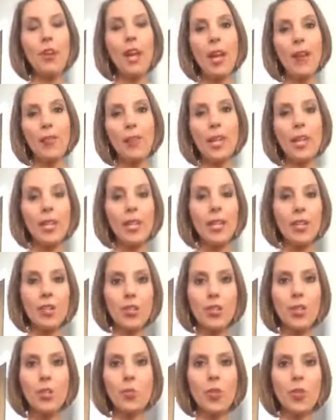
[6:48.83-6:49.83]
having any
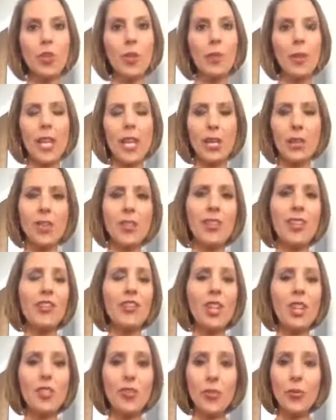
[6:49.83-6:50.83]
issues with their pancreas
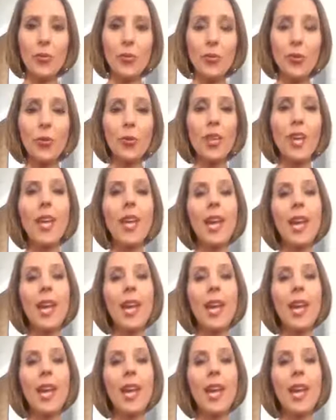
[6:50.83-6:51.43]
digesting food,